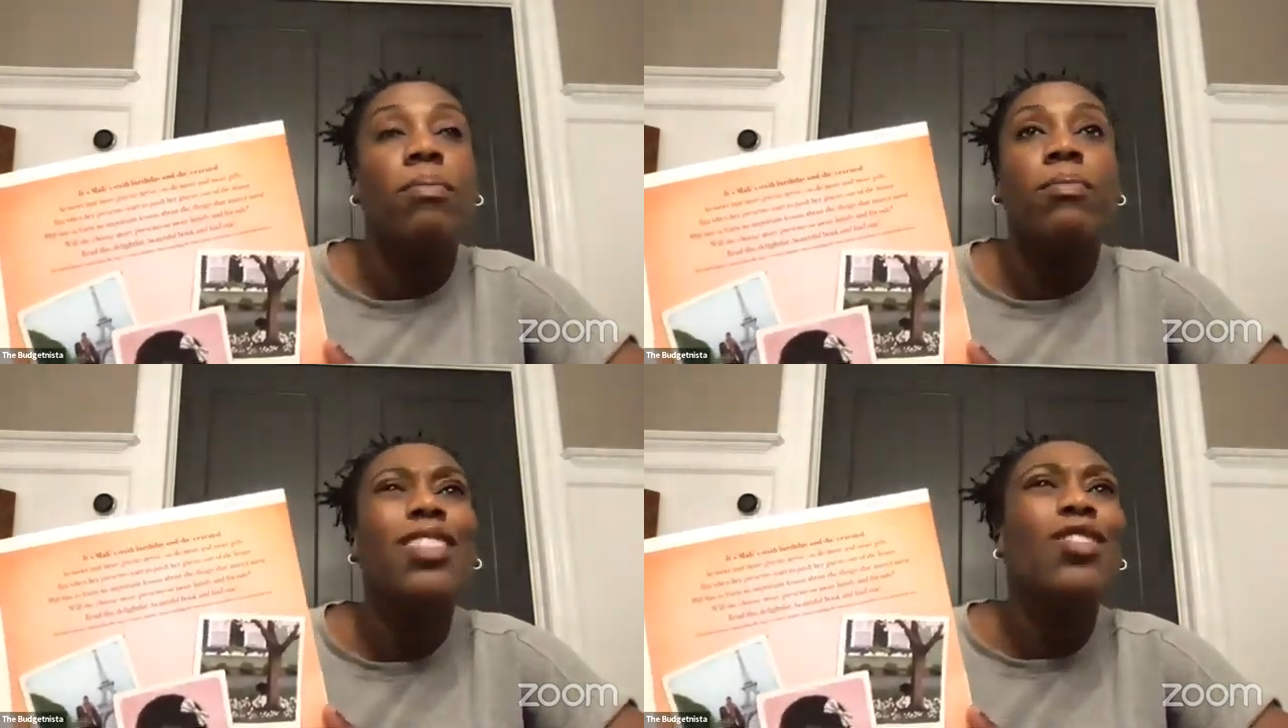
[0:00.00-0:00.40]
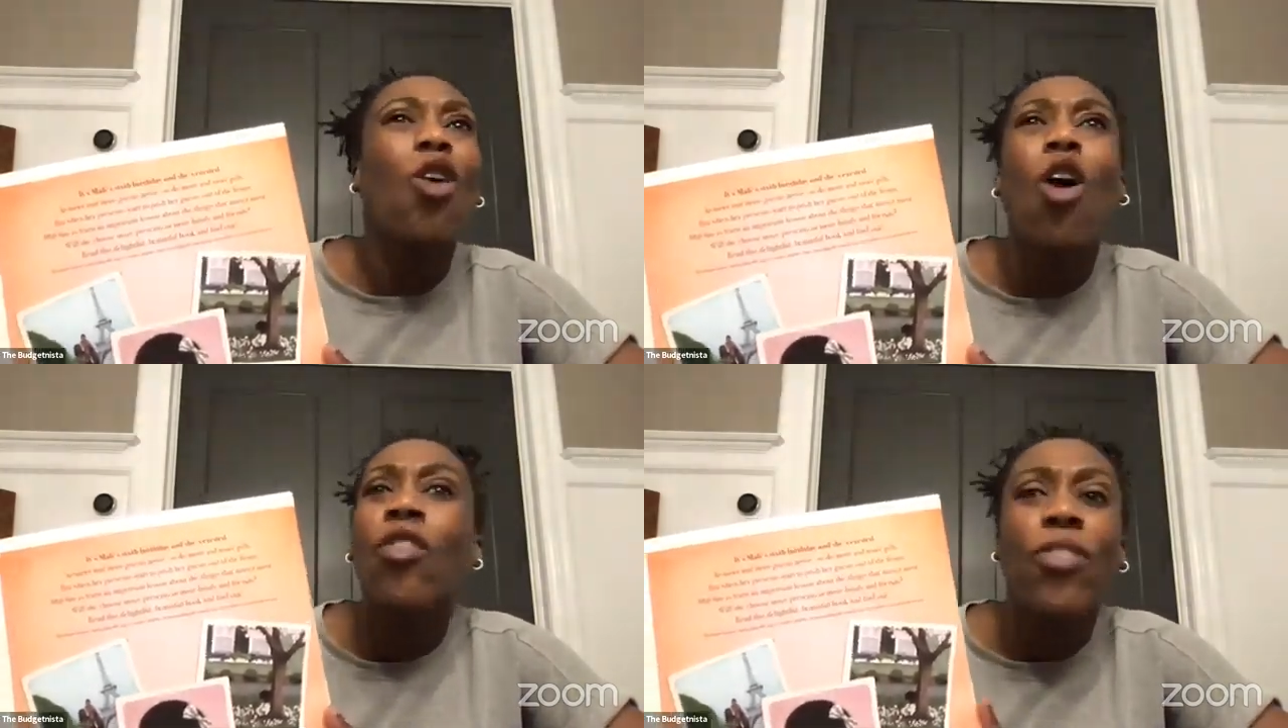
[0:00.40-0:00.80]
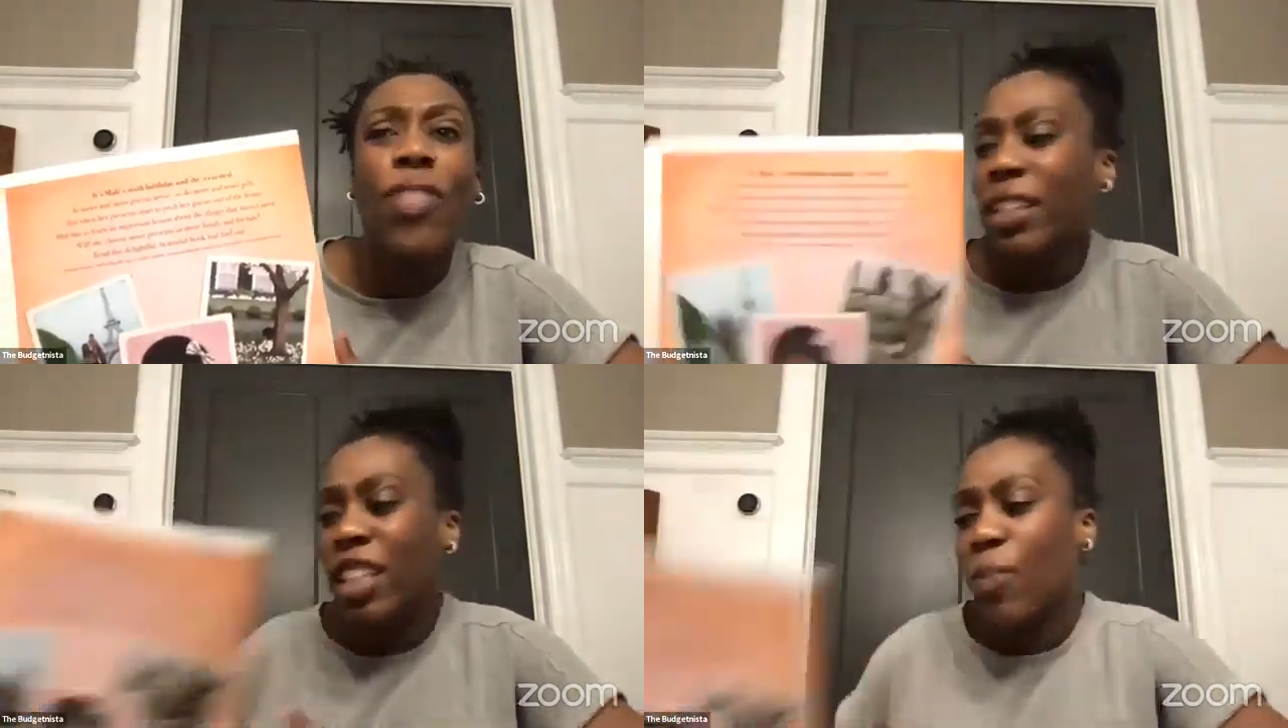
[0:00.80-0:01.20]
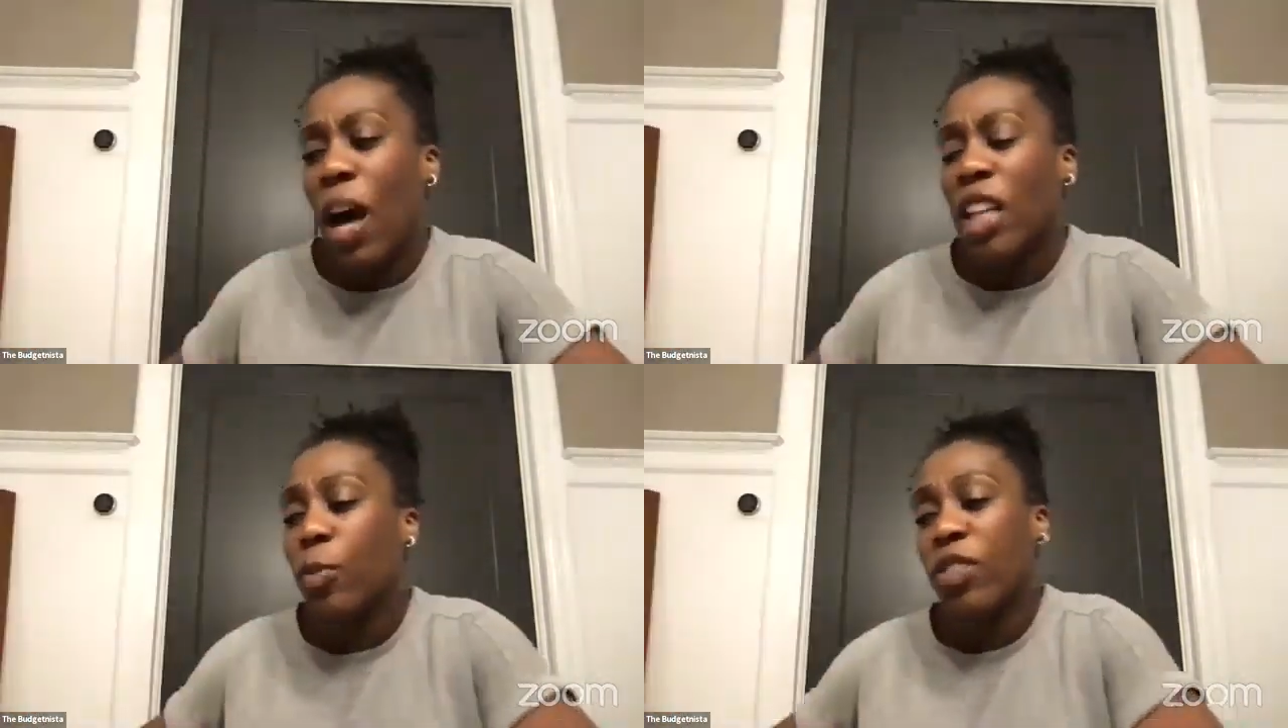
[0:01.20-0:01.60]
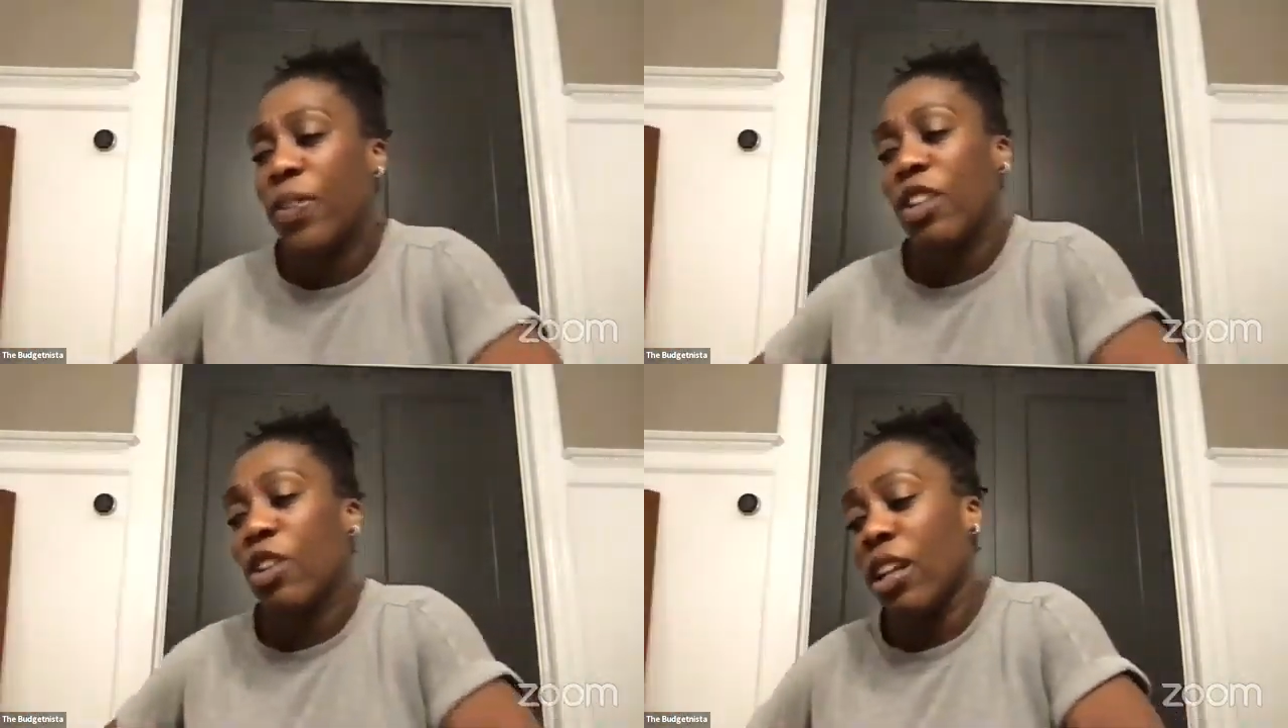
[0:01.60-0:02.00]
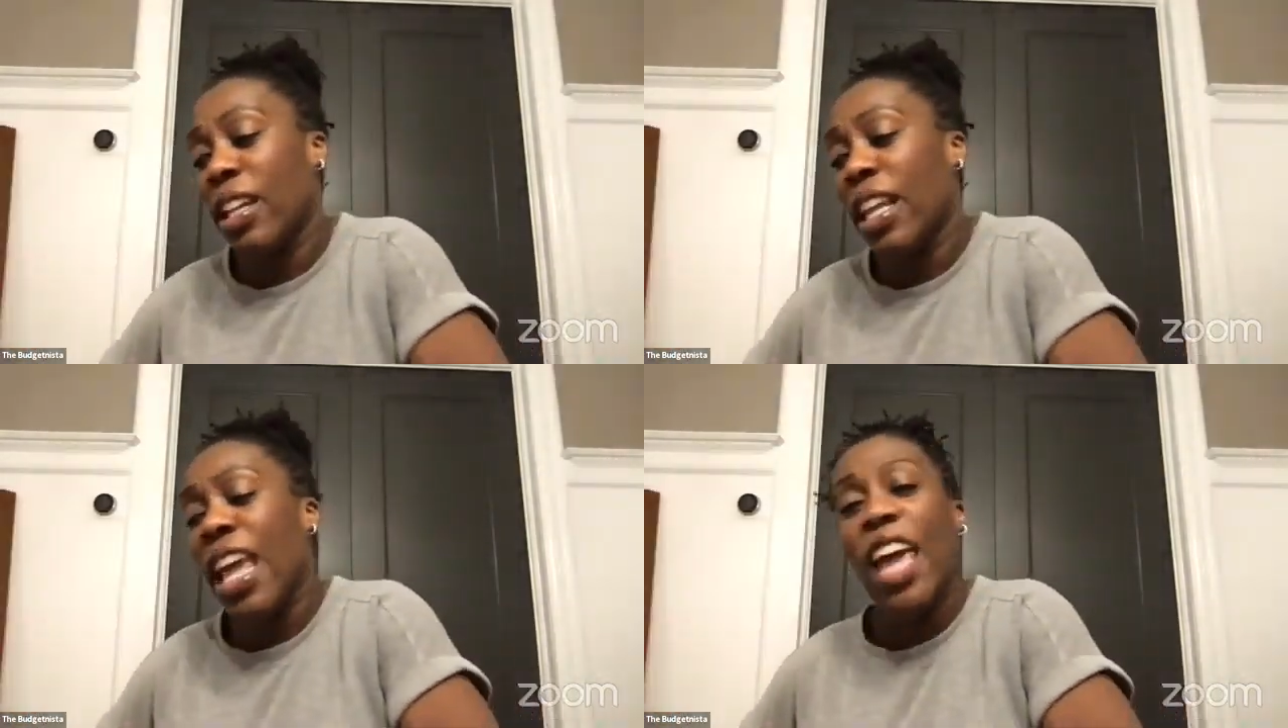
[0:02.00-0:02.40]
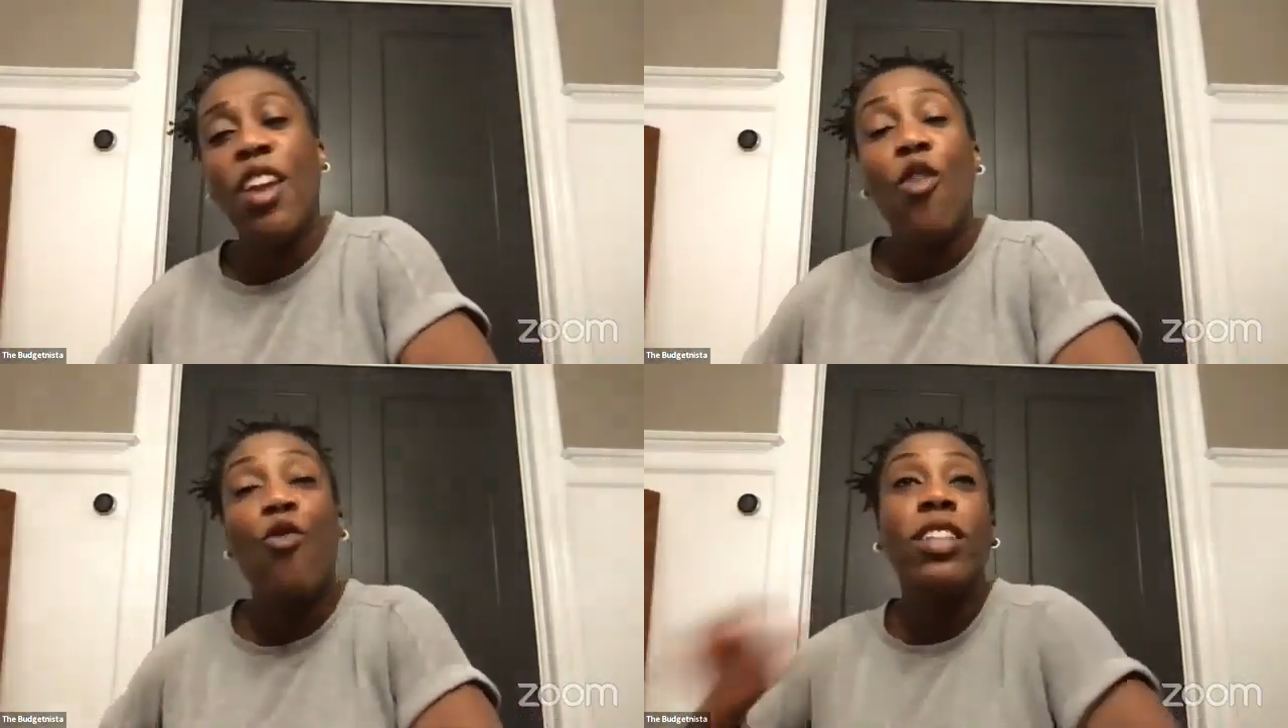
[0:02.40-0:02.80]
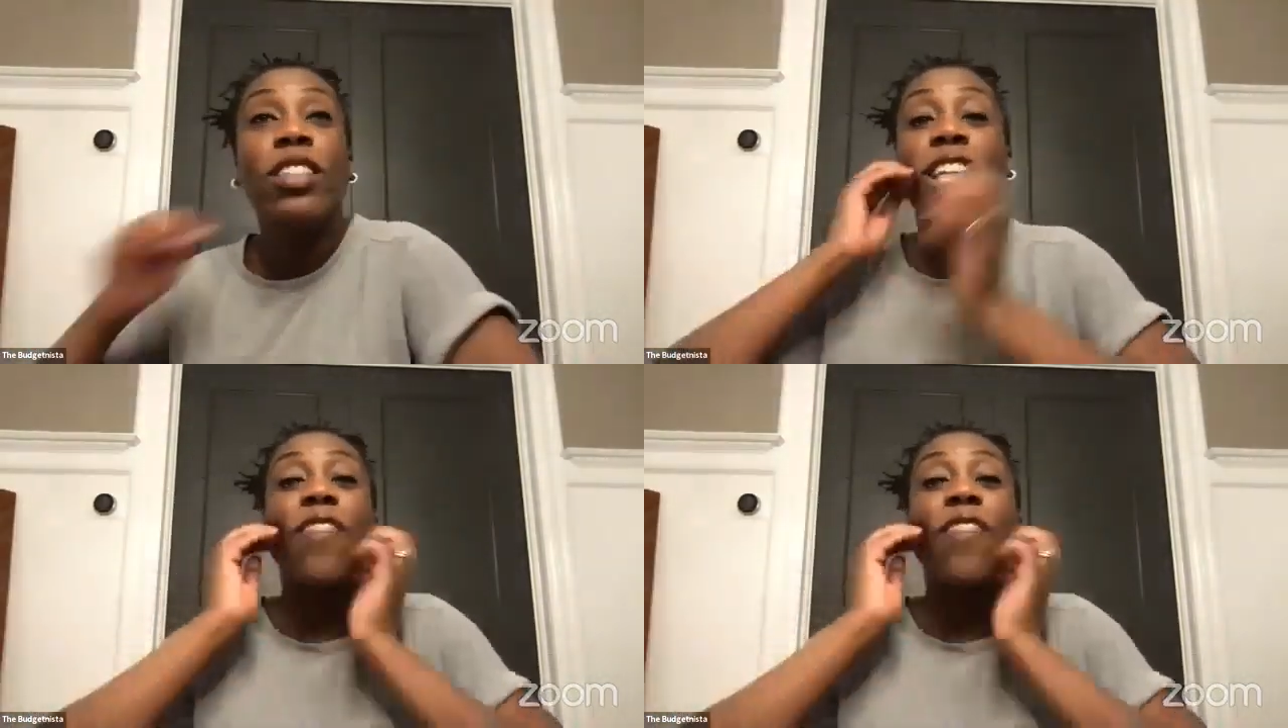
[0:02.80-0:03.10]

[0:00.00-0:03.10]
just all the things. It's possible to fit it all in. And recently I